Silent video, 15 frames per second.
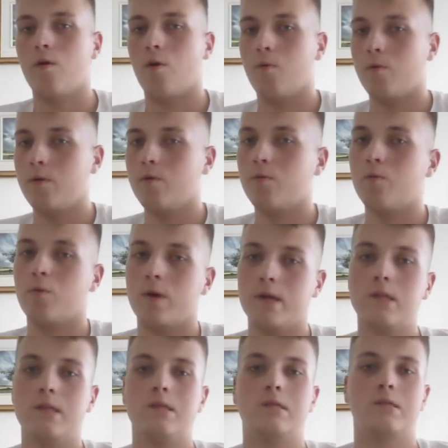We
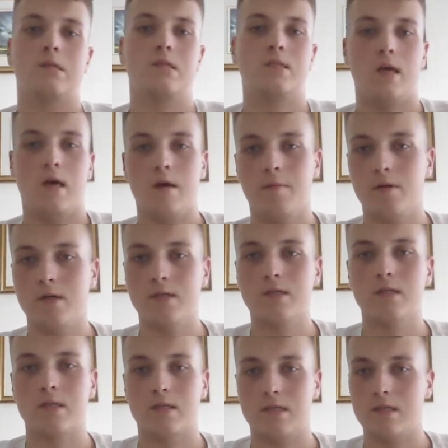will decipher
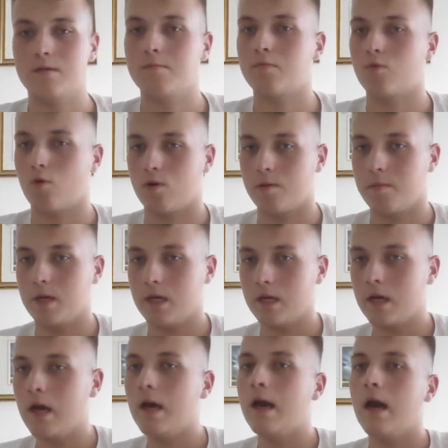the theme
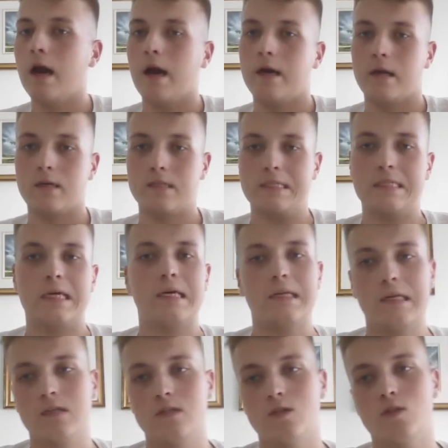programming and understand
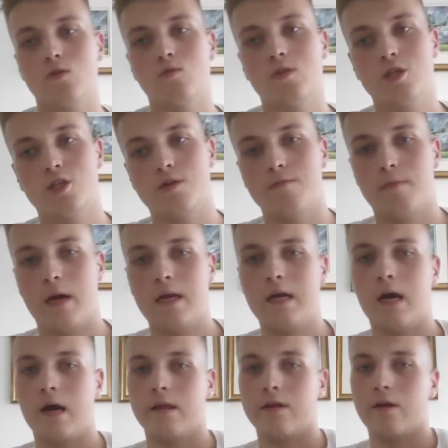its usage in many
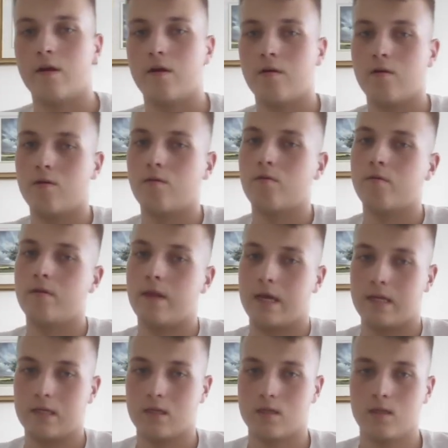other
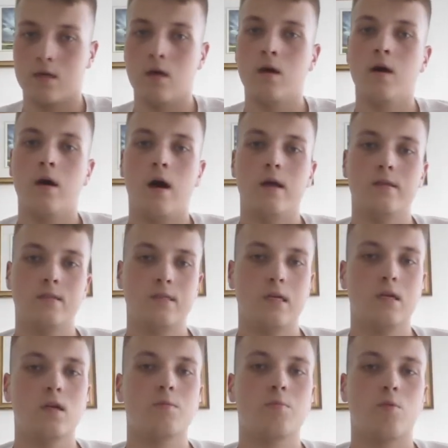related.
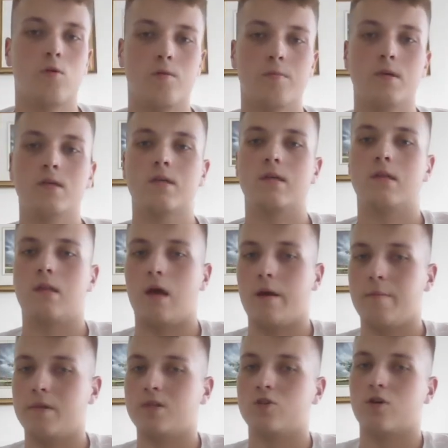Understanding programming in
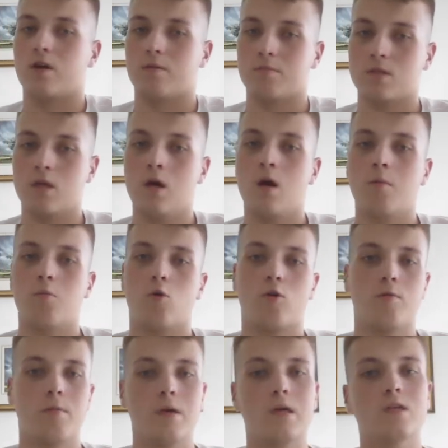layman terms.
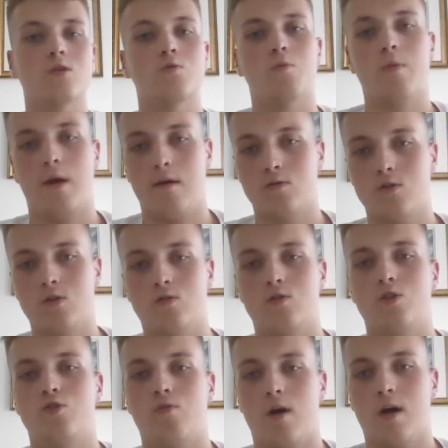Programming is a way to
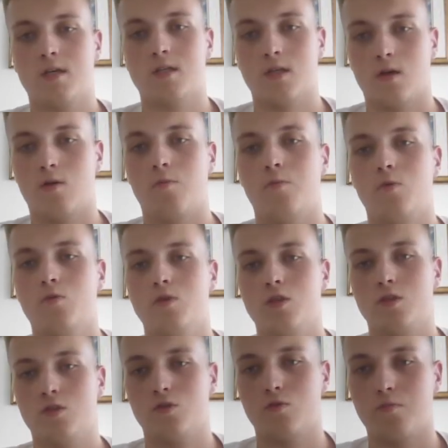instruct the
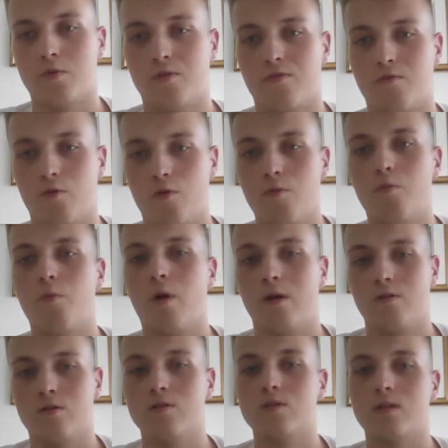computer to perform
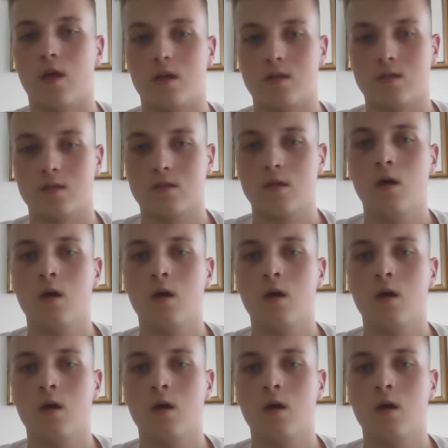various tasks.